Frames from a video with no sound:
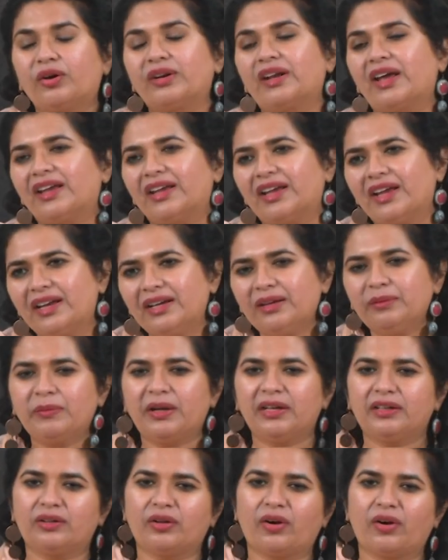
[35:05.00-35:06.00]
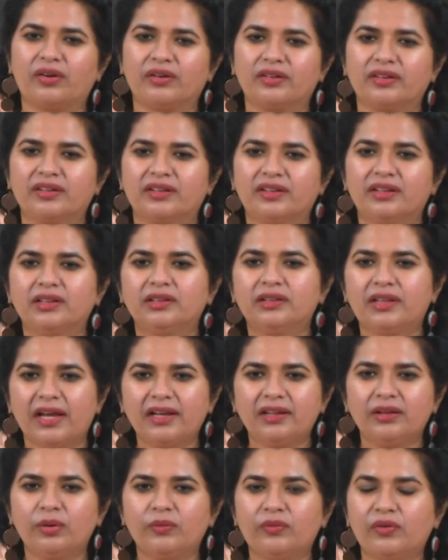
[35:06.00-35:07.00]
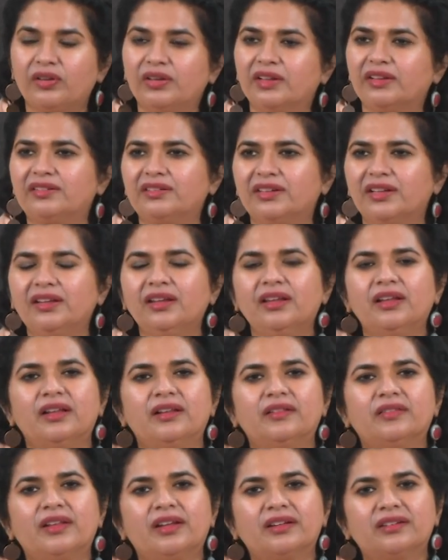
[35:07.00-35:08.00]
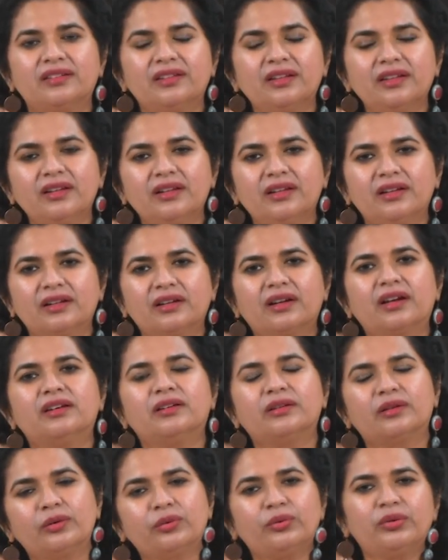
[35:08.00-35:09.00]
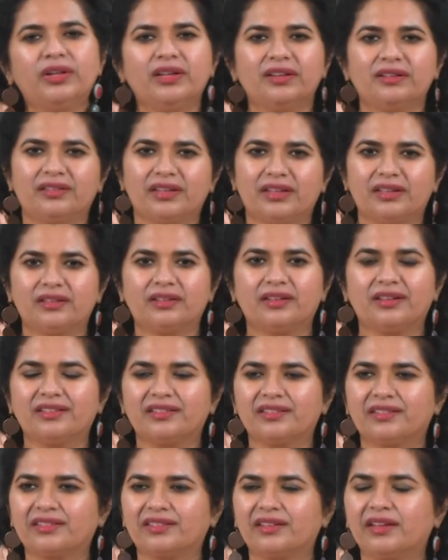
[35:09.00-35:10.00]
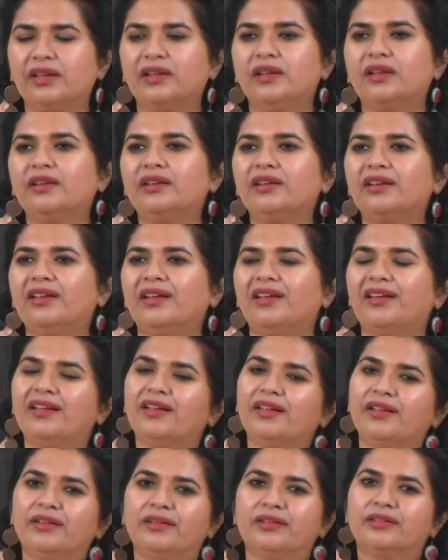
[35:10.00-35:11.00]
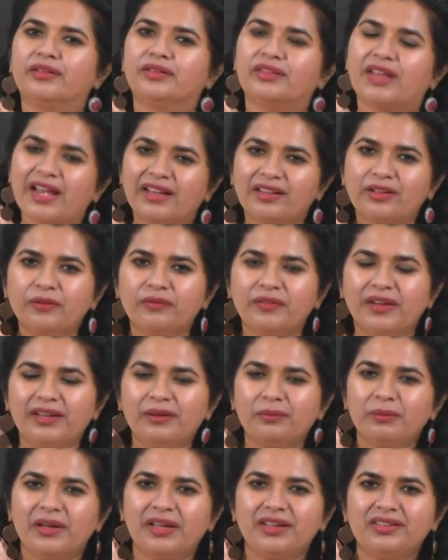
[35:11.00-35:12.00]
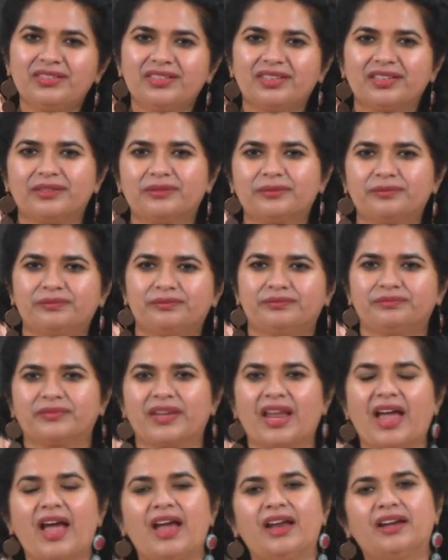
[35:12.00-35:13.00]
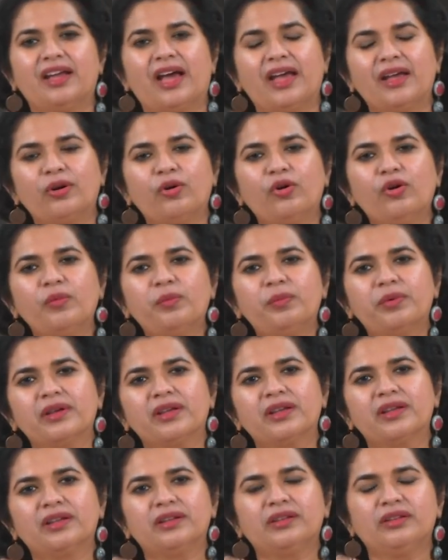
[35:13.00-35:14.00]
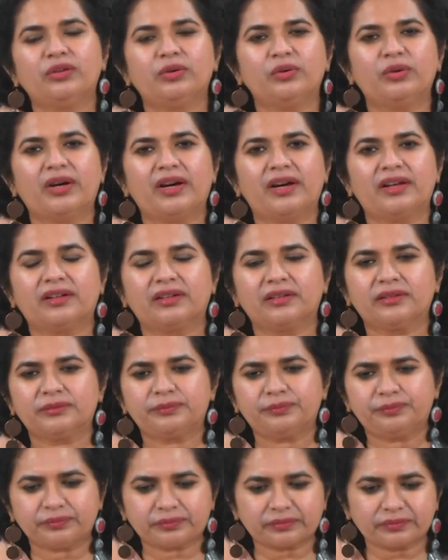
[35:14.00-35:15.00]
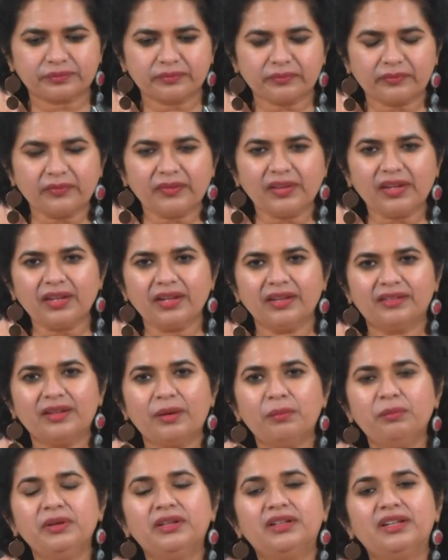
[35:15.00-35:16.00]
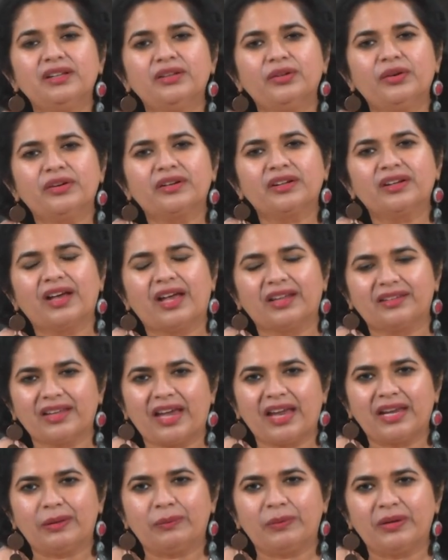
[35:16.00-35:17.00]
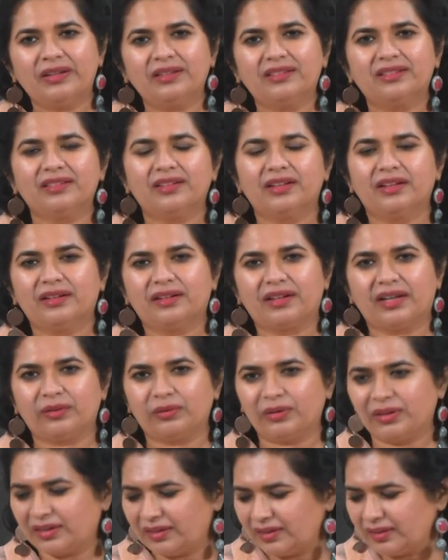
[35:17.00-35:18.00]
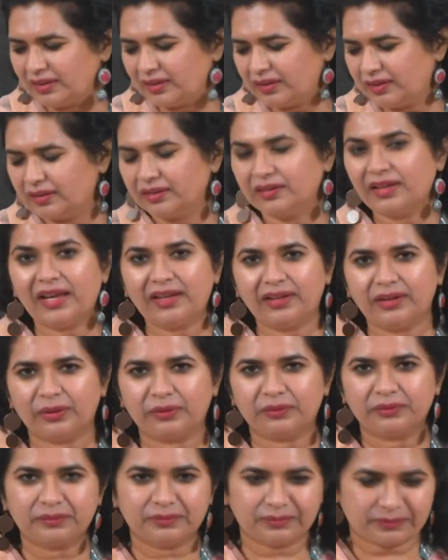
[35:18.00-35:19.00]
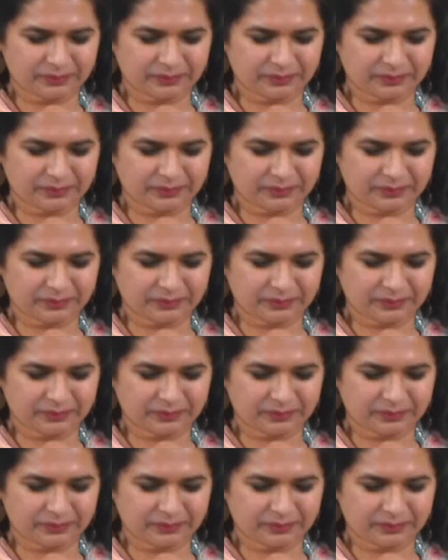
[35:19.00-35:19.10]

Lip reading: or I end my talk. Thank you for listening. There is a concluding sentence. So, thank you very much, and I hope you are submitting your assignments regularly. Thank you.